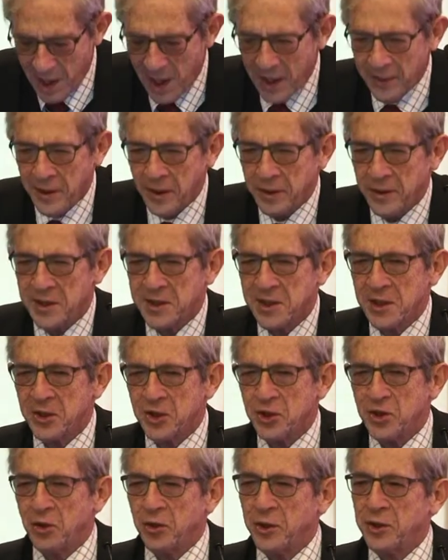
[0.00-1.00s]
I think there's a
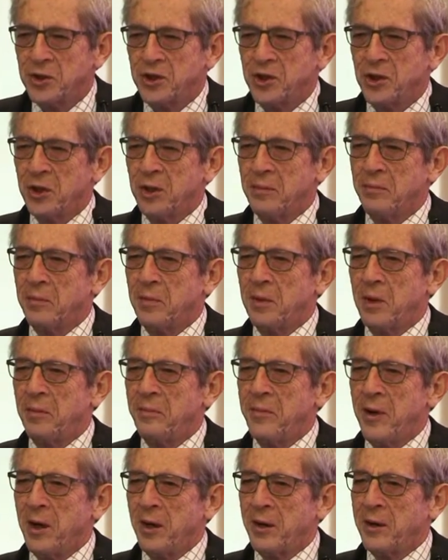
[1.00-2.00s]
short-term
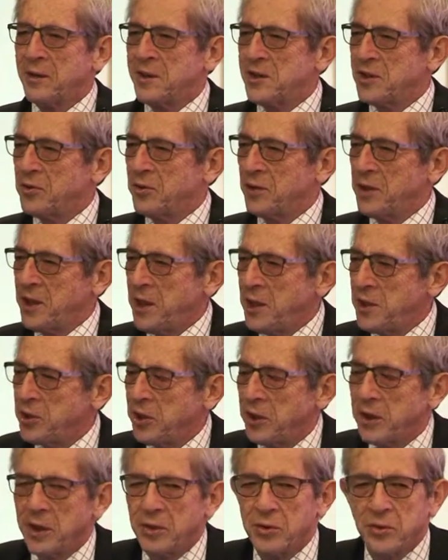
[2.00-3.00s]
American
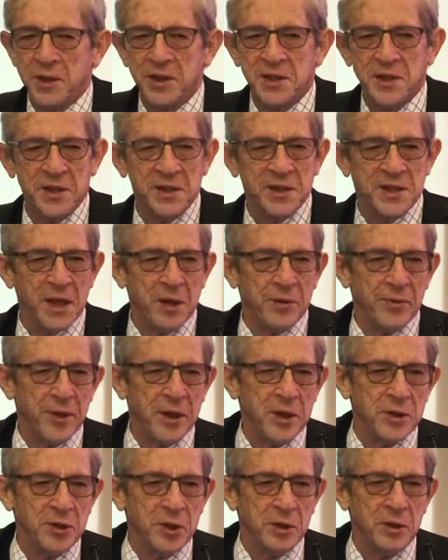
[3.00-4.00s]
strategic interest in South
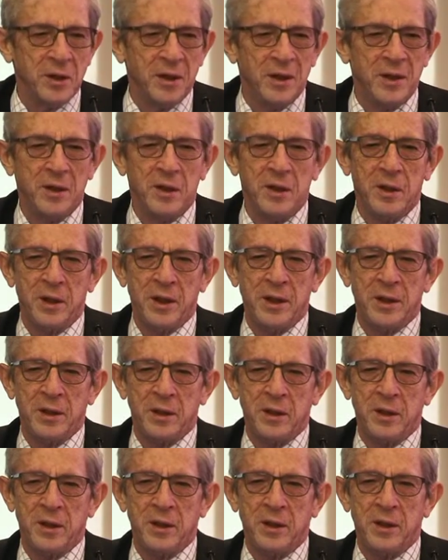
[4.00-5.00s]
Asia, in
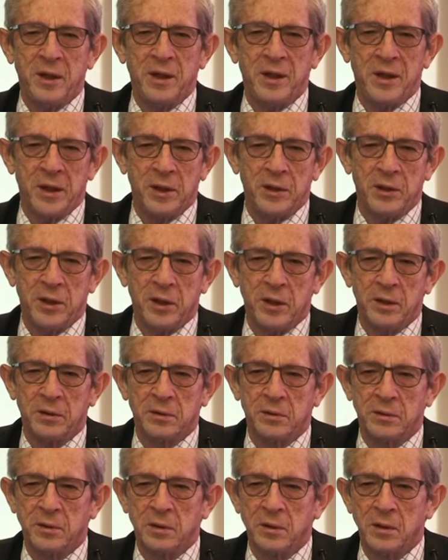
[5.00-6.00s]
India.
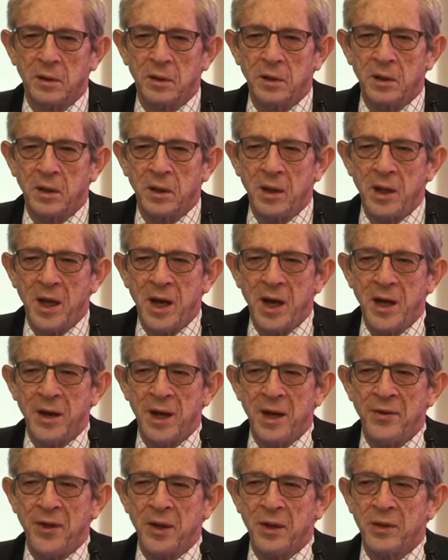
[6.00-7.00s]
And
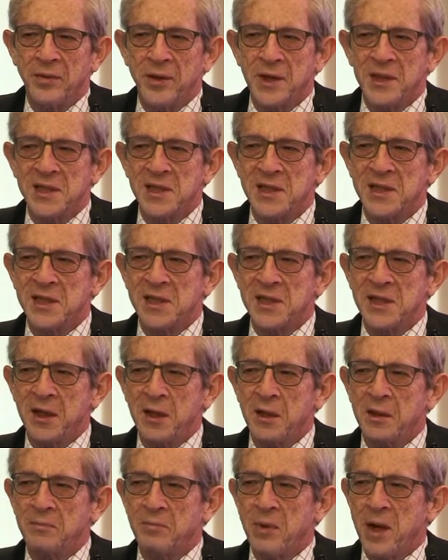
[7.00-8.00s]
I think this is
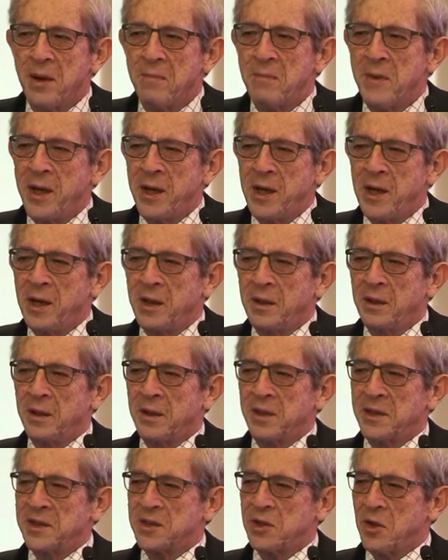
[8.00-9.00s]
seen by many
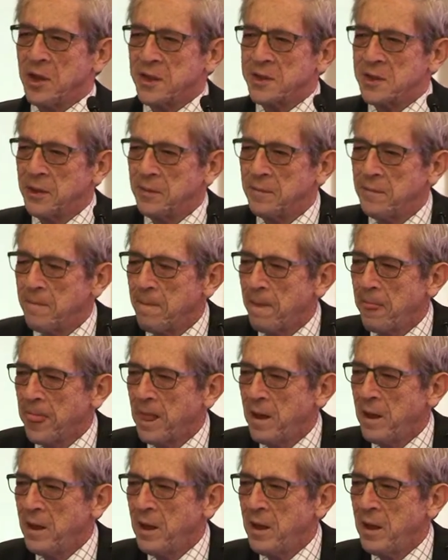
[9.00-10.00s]
Indians also.
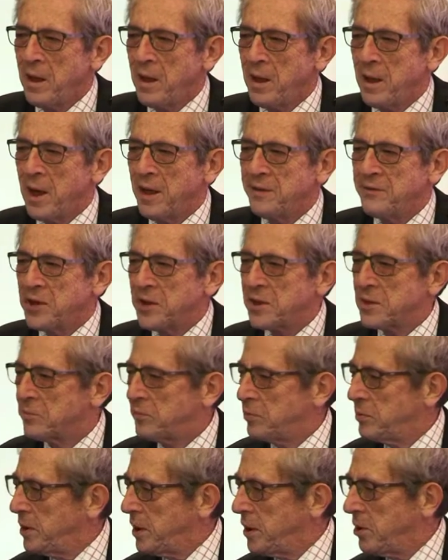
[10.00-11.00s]
And I
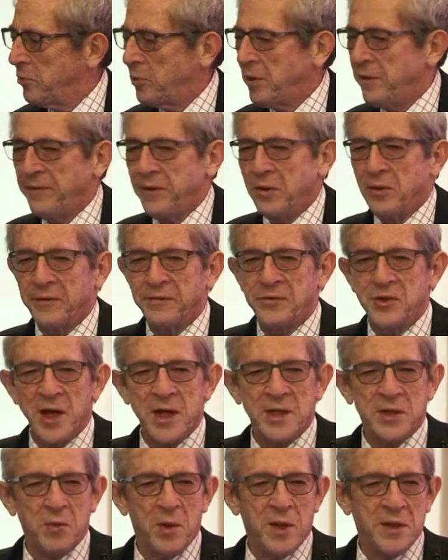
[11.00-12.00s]
just did a review of
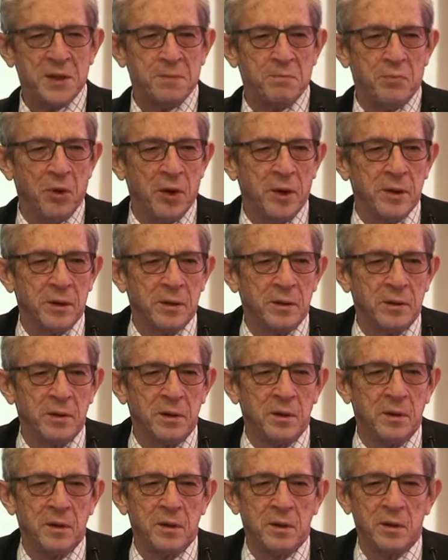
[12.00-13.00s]
Jaswant's book,
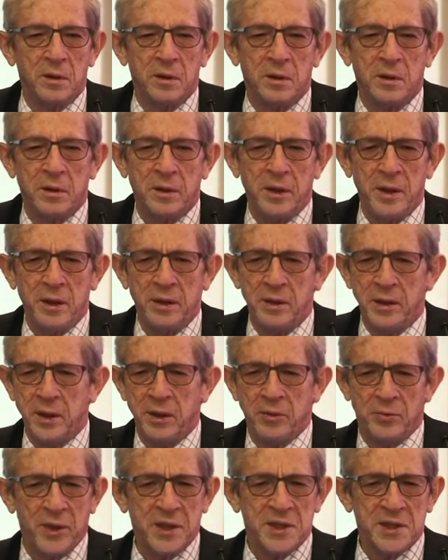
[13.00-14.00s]

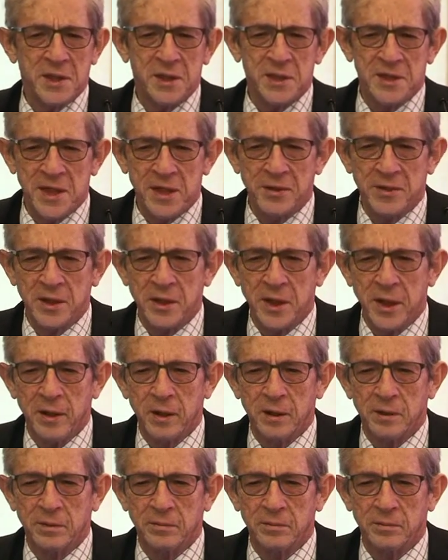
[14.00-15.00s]
India at Risk, is that the
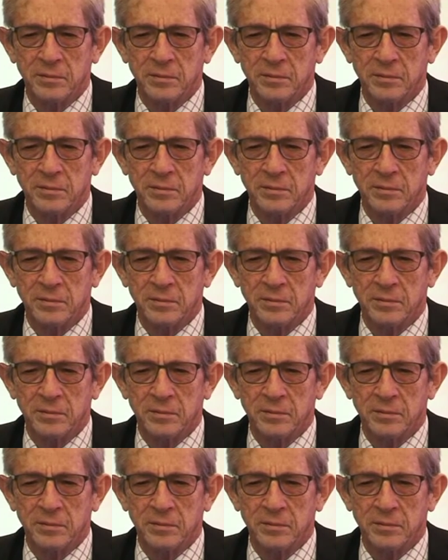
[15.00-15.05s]
title?